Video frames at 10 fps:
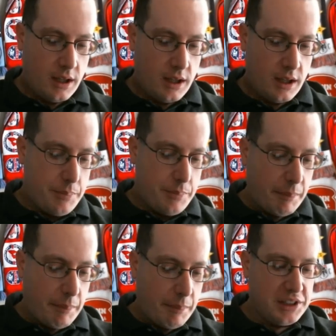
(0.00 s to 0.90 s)
they
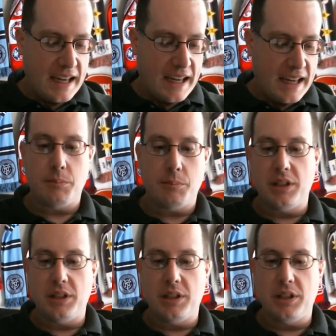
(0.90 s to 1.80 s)
probably can't
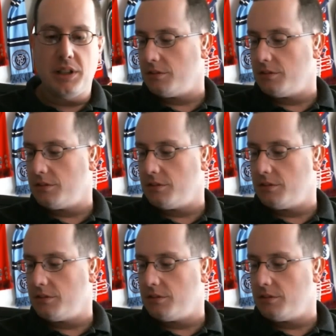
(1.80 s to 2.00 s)
because